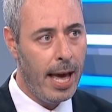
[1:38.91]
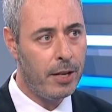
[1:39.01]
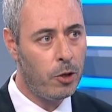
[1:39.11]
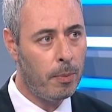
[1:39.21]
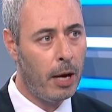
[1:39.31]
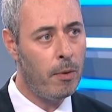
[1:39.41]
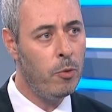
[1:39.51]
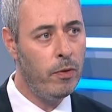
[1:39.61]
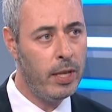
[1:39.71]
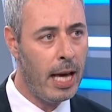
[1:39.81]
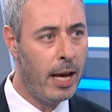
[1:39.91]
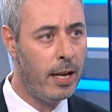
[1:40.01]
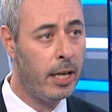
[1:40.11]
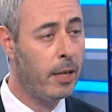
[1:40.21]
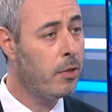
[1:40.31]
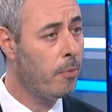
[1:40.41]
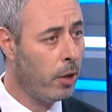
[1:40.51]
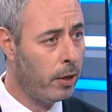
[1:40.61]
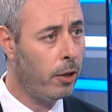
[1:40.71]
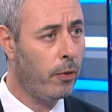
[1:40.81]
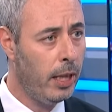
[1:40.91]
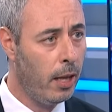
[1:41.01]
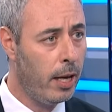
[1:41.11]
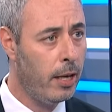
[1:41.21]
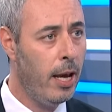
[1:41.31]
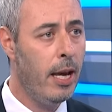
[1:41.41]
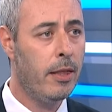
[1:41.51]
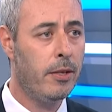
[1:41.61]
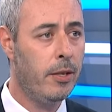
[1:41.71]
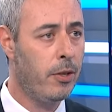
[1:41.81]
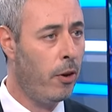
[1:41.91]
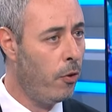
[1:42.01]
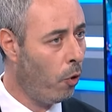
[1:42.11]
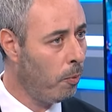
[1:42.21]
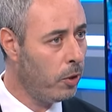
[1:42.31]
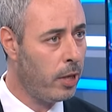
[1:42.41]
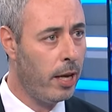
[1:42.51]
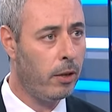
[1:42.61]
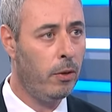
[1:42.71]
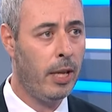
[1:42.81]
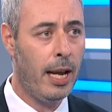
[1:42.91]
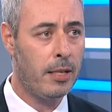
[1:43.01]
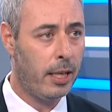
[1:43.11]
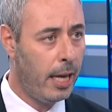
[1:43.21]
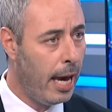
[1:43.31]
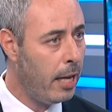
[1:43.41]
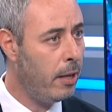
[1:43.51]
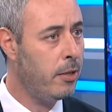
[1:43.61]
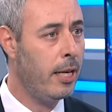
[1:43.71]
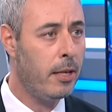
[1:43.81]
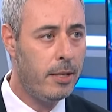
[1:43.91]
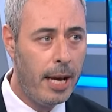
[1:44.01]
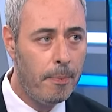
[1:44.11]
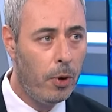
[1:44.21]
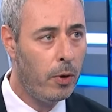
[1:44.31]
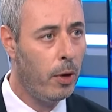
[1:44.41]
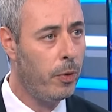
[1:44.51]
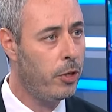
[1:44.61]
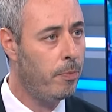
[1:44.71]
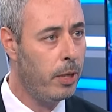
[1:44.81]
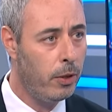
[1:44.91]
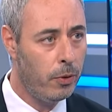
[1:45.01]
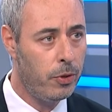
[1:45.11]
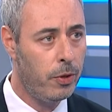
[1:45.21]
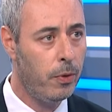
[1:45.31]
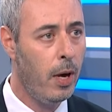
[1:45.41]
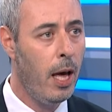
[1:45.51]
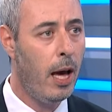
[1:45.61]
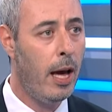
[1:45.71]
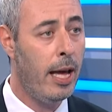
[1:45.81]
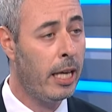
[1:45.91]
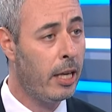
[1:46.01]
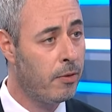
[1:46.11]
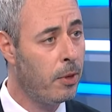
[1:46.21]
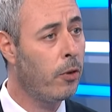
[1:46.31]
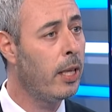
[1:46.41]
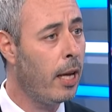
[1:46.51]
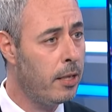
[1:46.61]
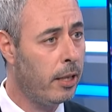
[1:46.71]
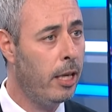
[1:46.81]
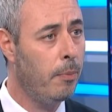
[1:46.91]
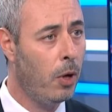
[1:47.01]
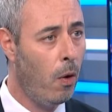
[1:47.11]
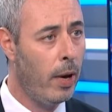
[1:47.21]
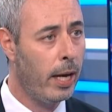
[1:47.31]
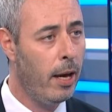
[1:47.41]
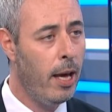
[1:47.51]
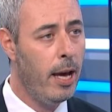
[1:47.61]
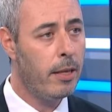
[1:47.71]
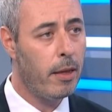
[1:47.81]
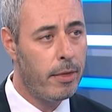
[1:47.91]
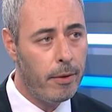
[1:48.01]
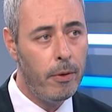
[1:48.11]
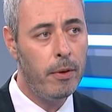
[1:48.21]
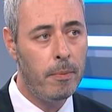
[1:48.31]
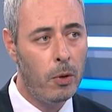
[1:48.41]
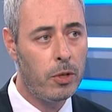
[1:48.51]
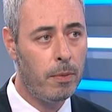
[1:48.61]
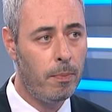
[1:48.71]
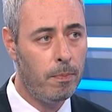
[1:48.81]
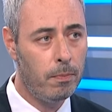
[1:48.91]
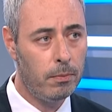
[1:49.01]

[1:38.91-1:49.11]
And so by removing that, it gives the market a green light. This is a normal cycle that has a cadence and a tempo that we should be used to, and it gives them the green light to keep going. The third and most...